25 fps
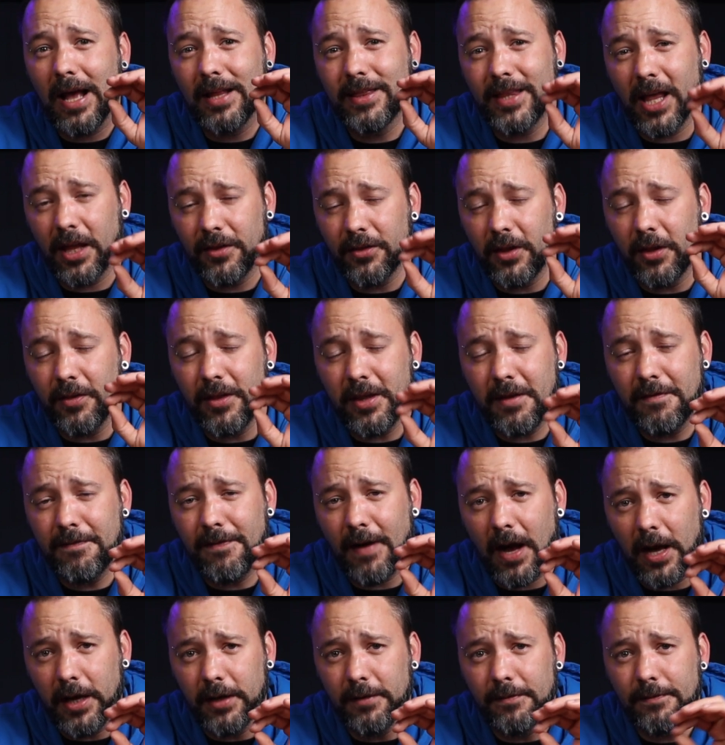than the
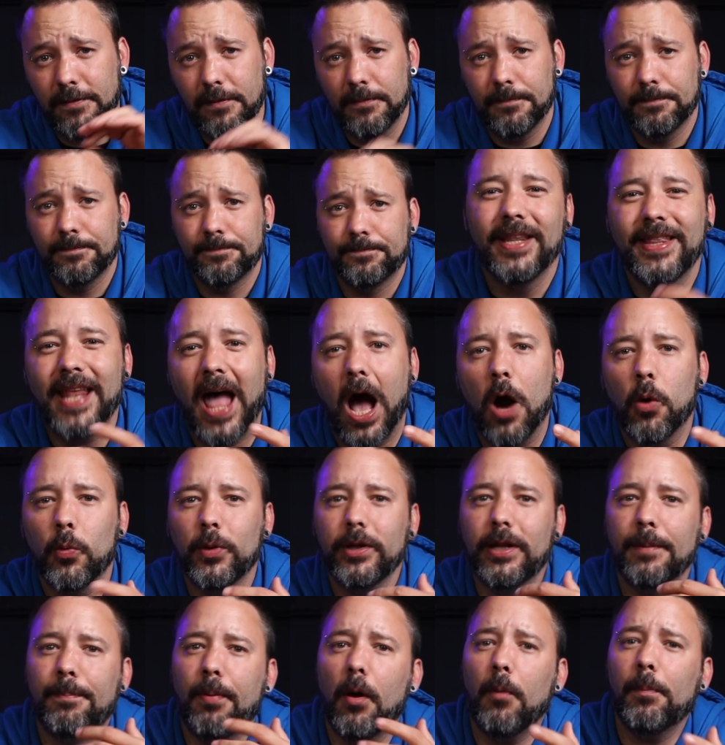D5. Now,
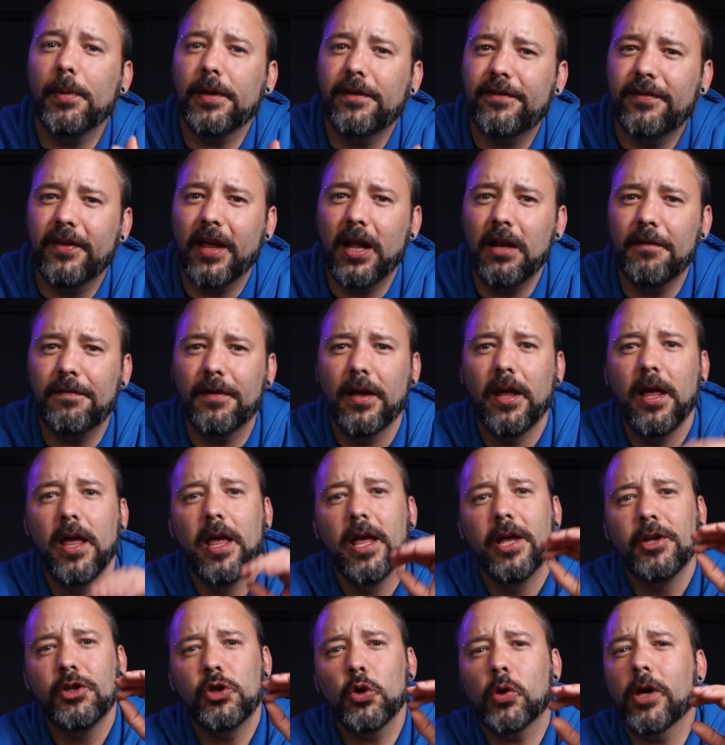with the pump itself,
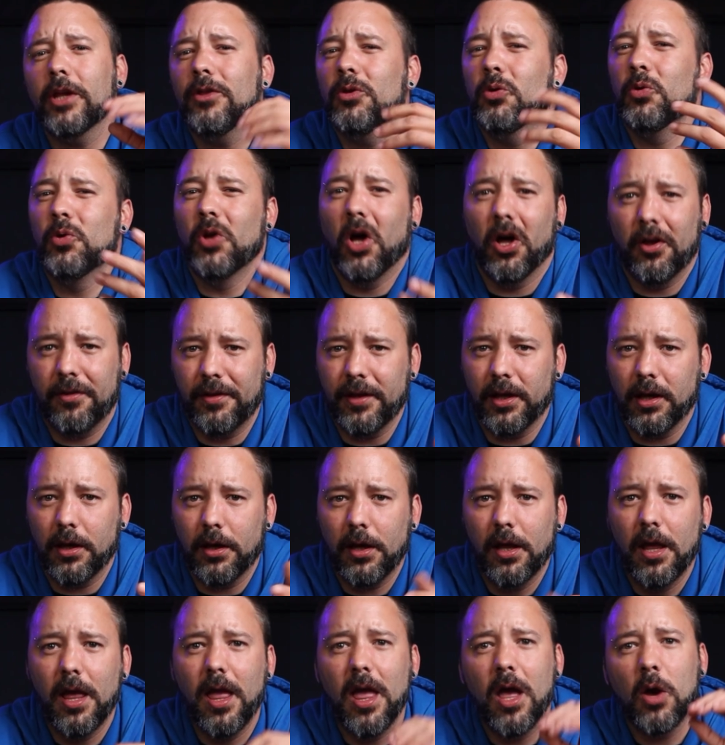you can do nothing
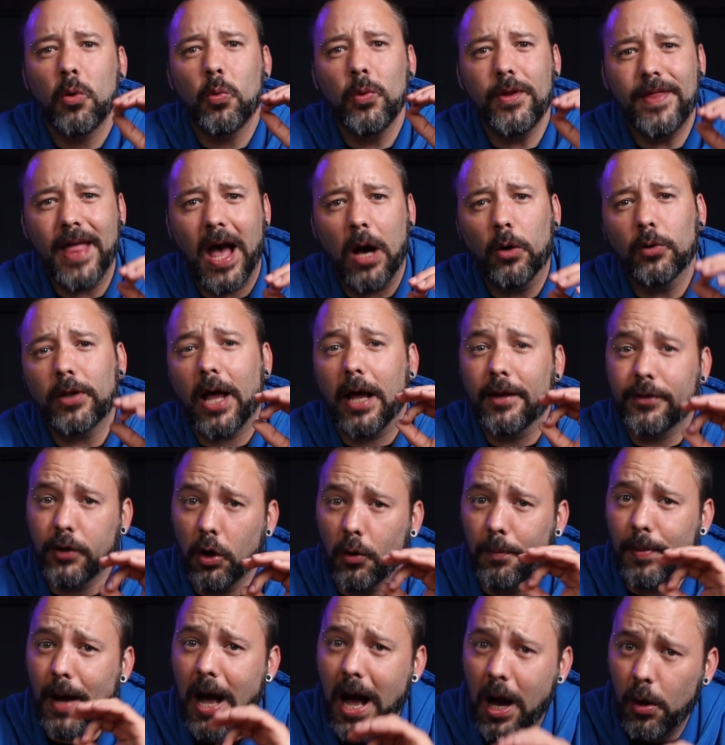without a
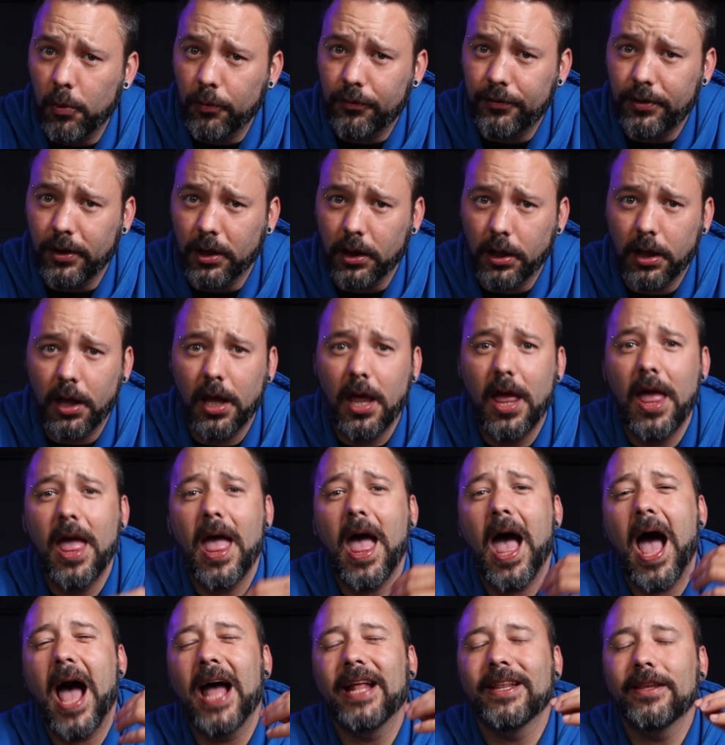top housing.
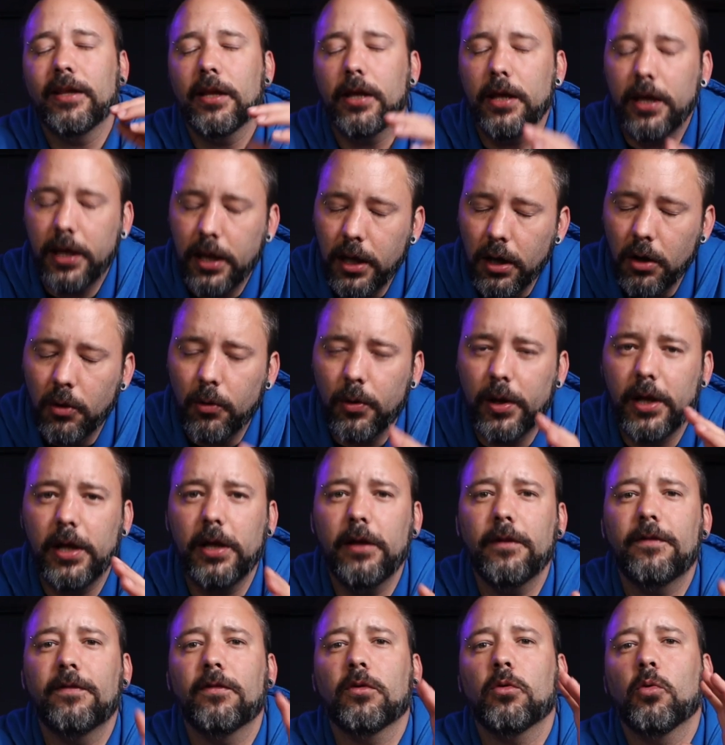And here
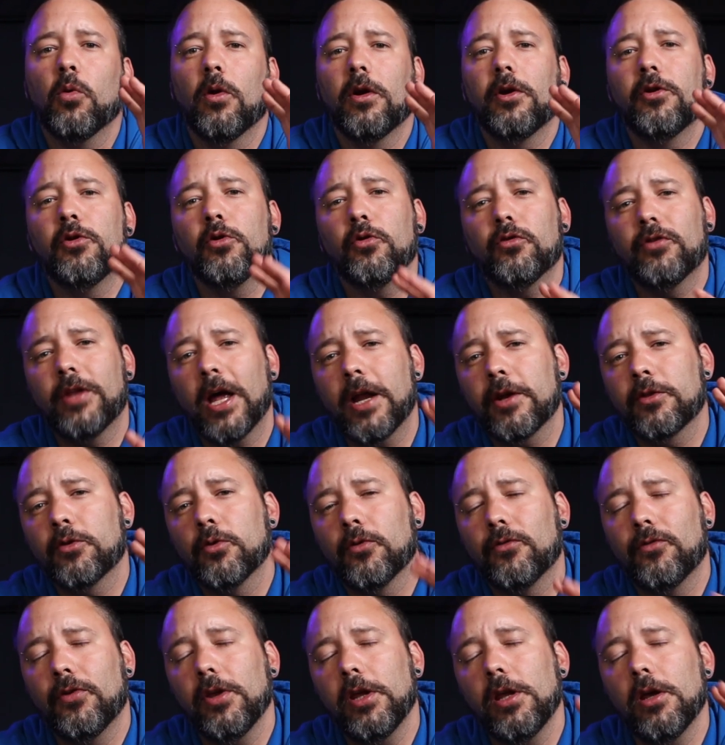is where you start to
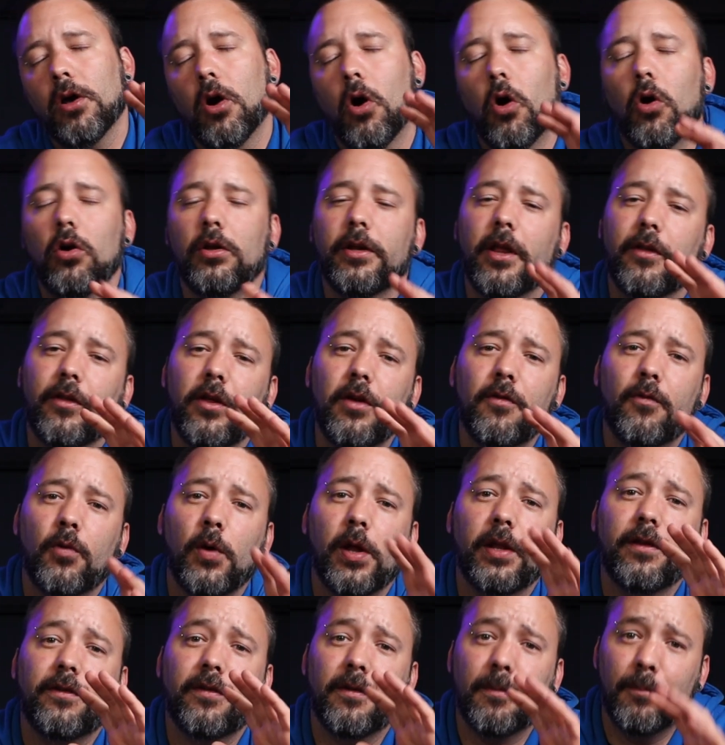see all the
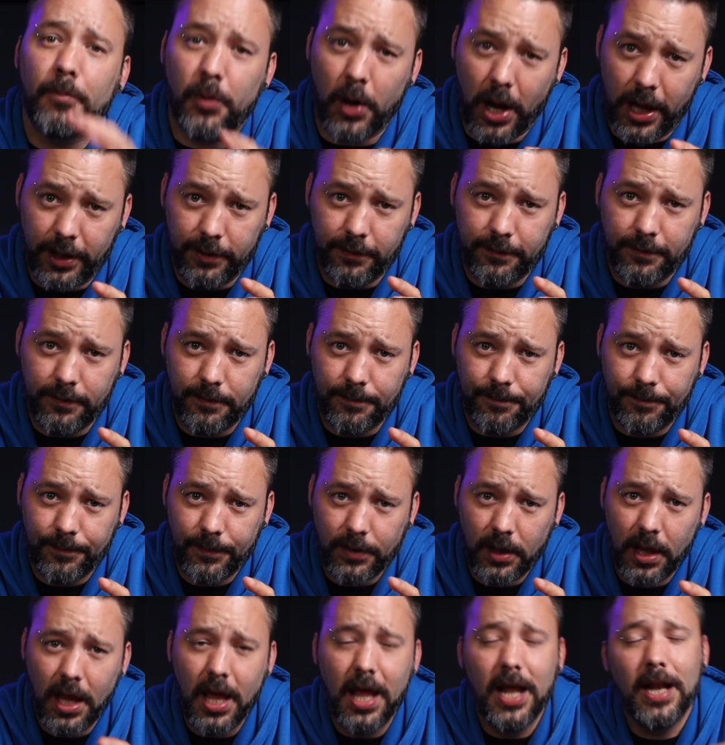different brands.
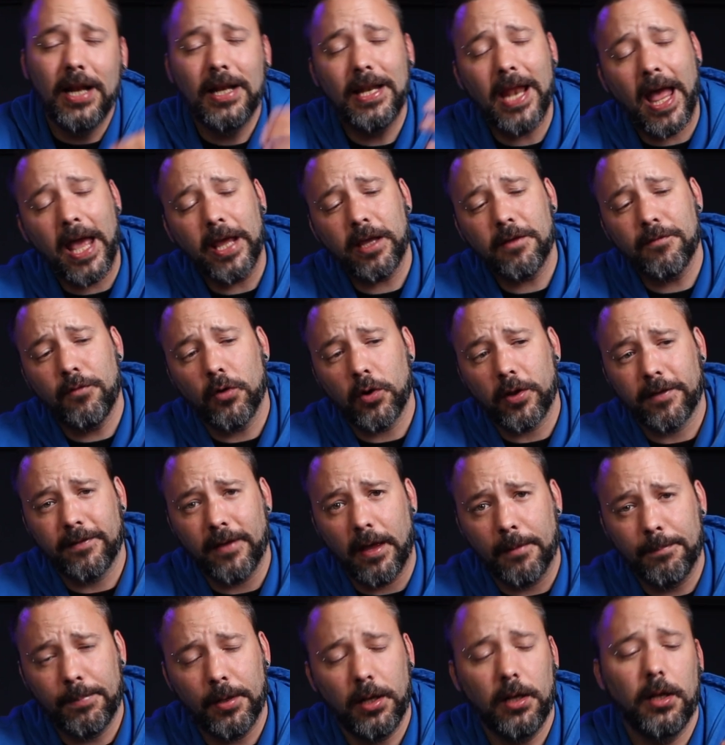Like, for
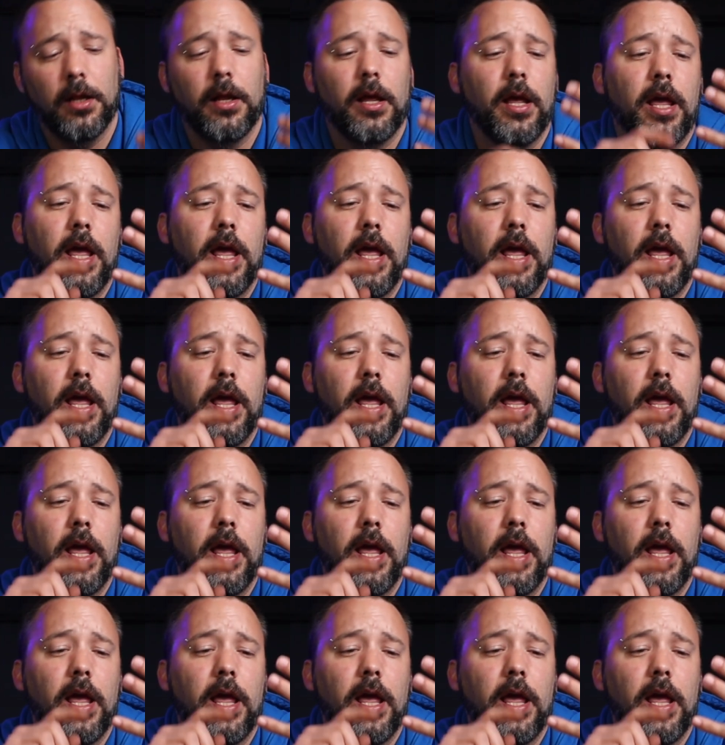example,